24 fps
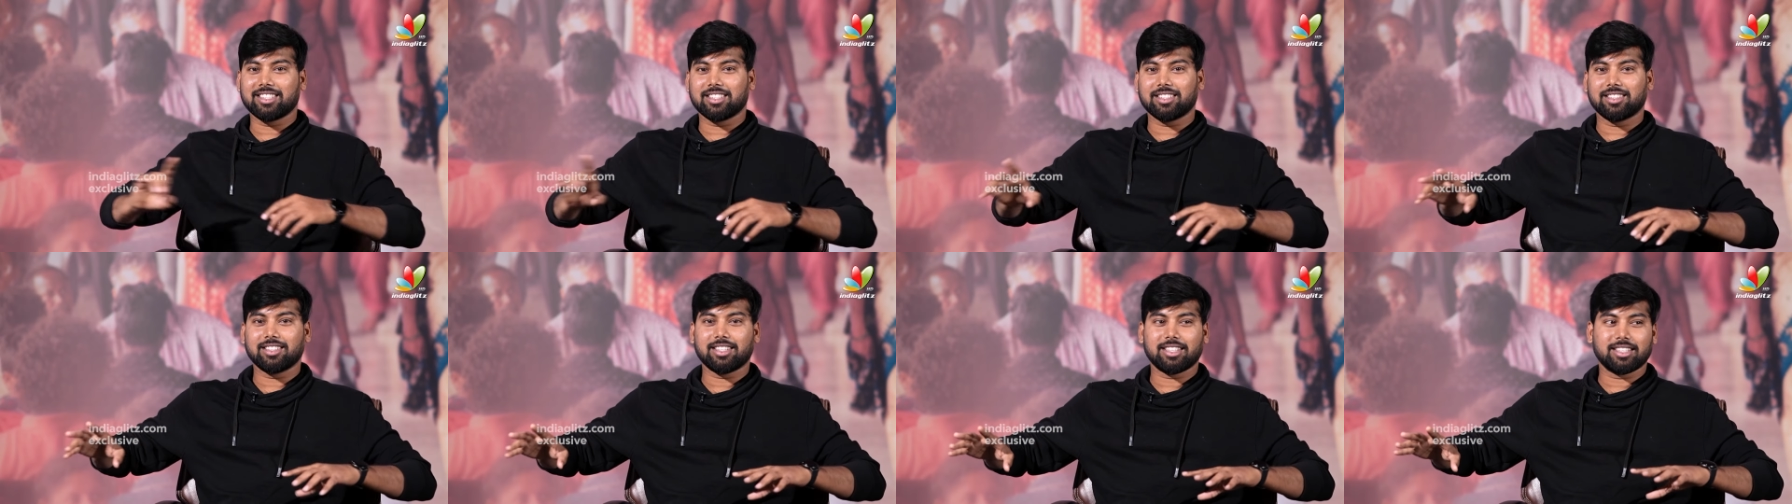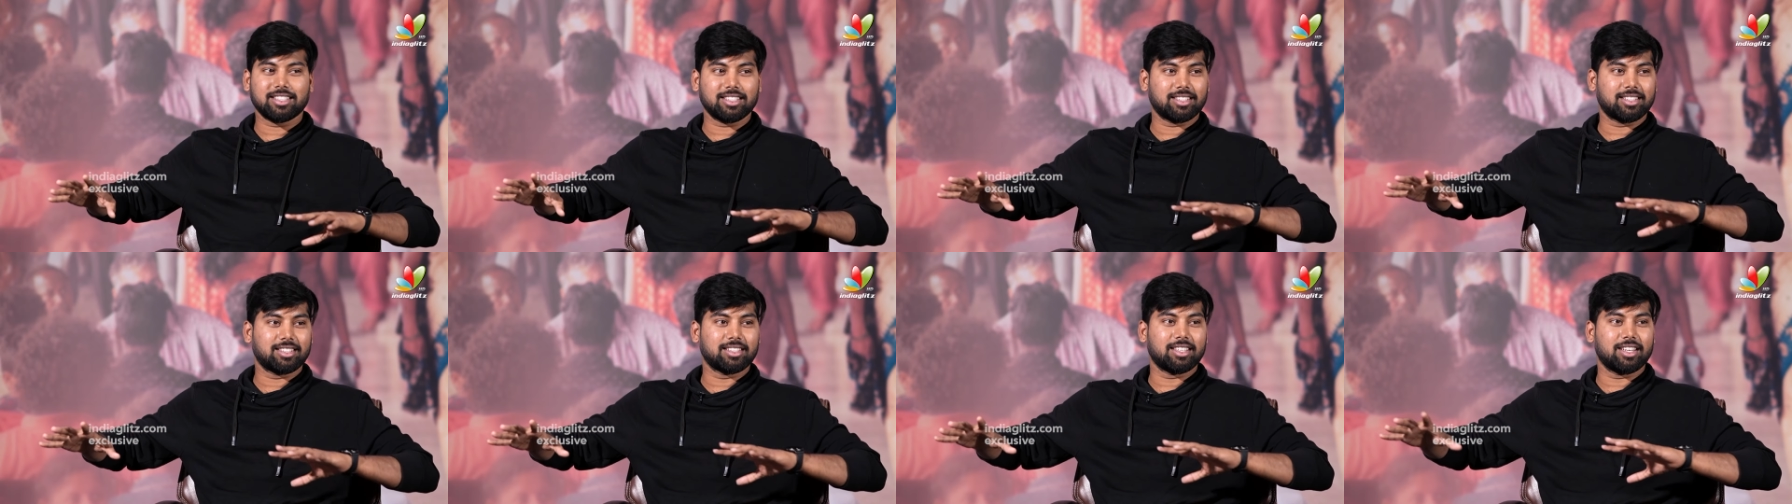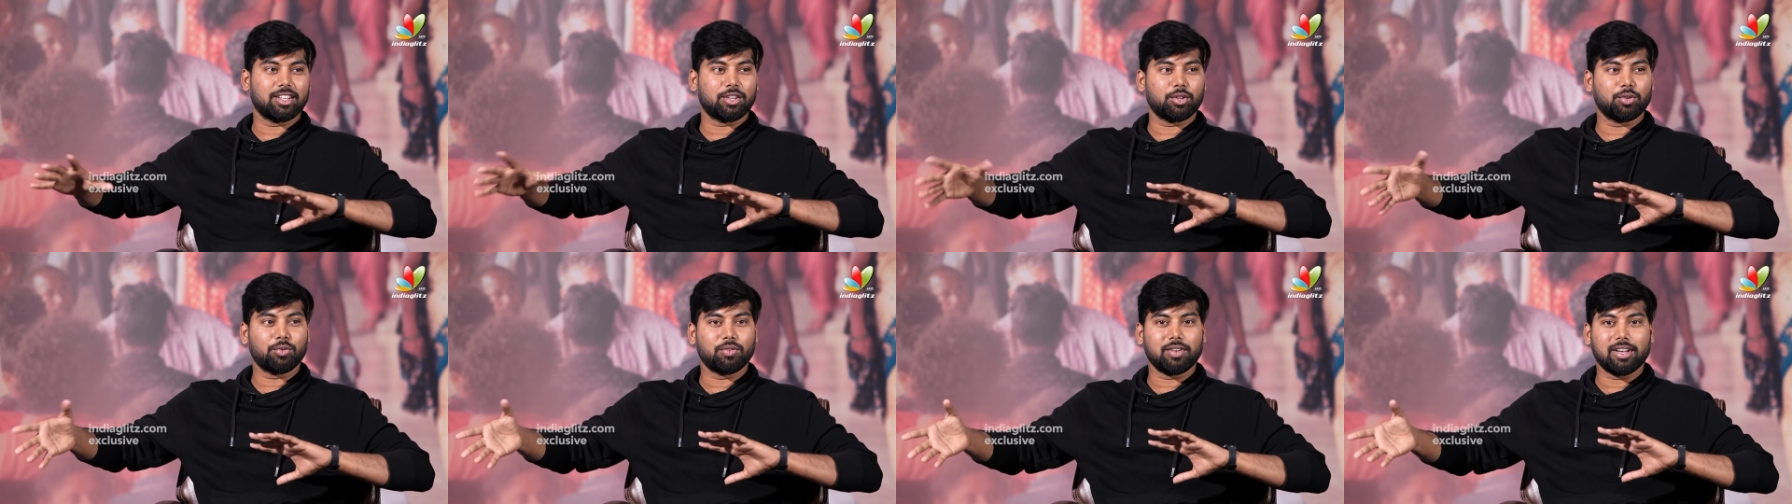Arjun's
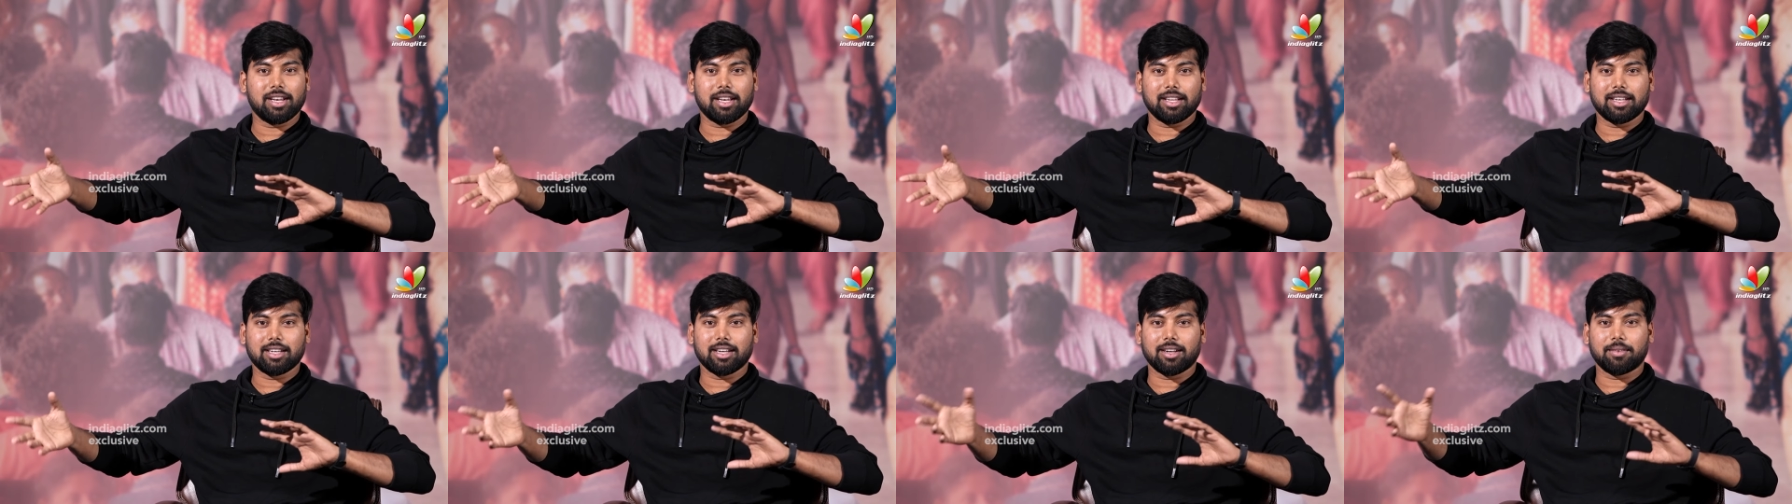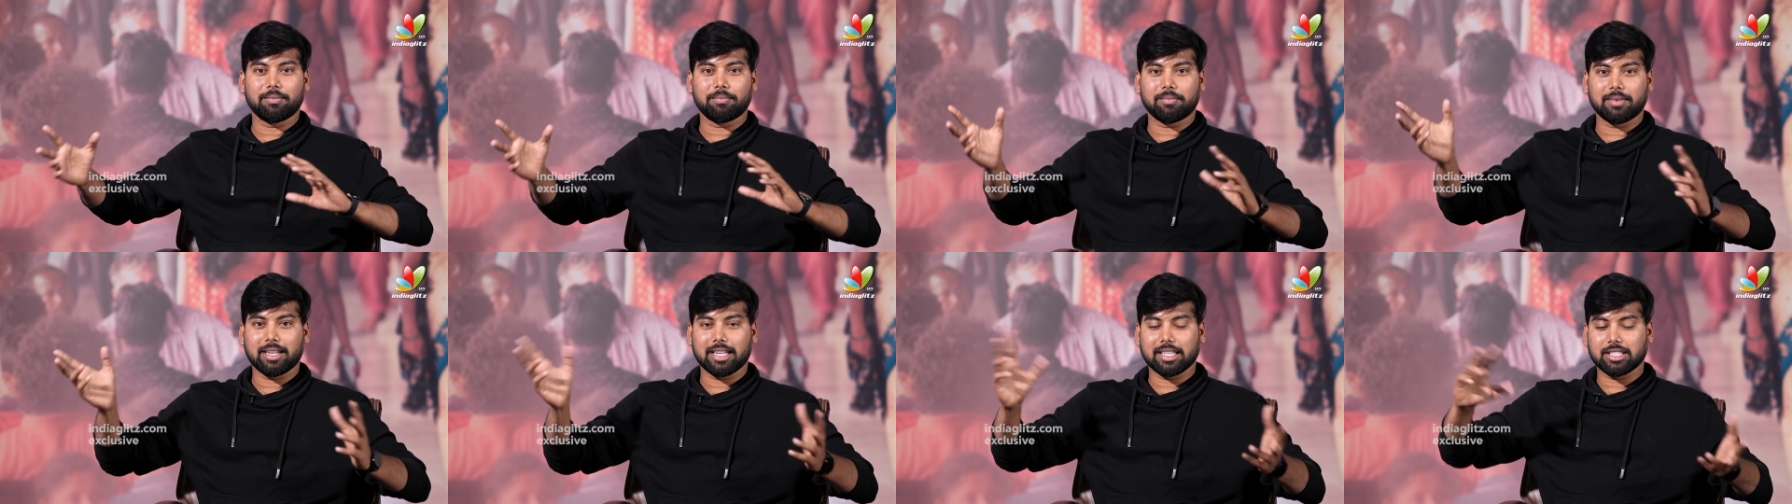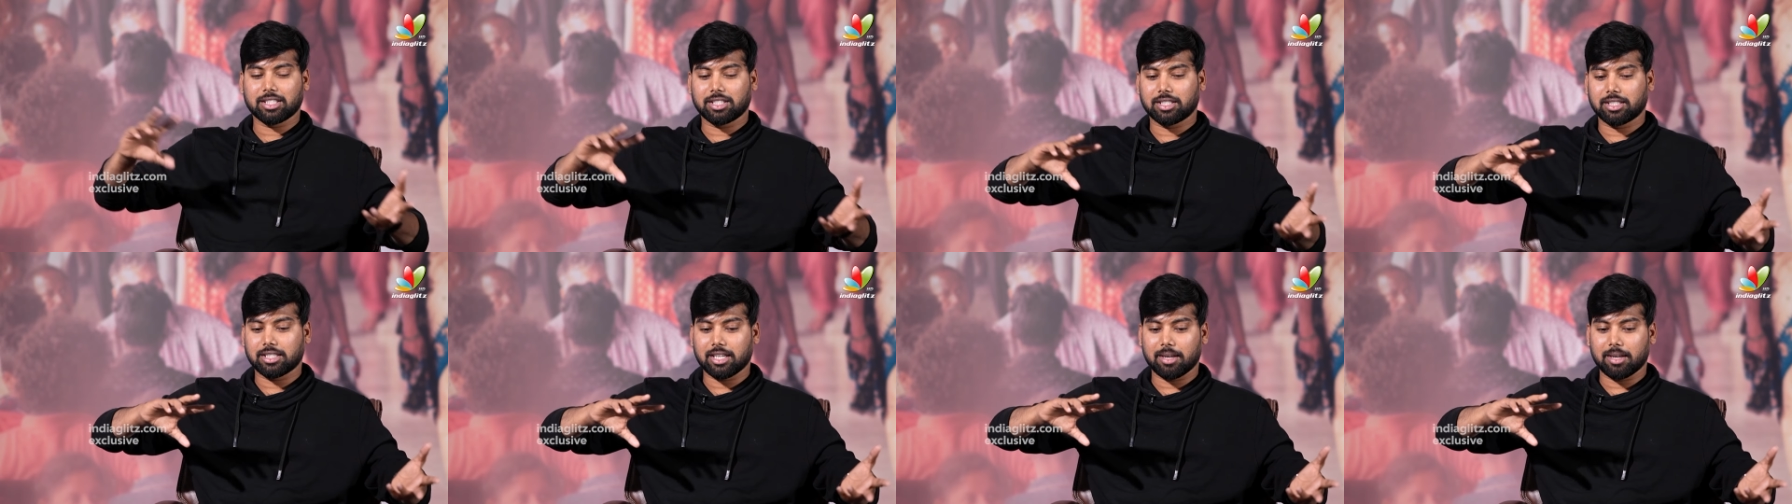Garu will come next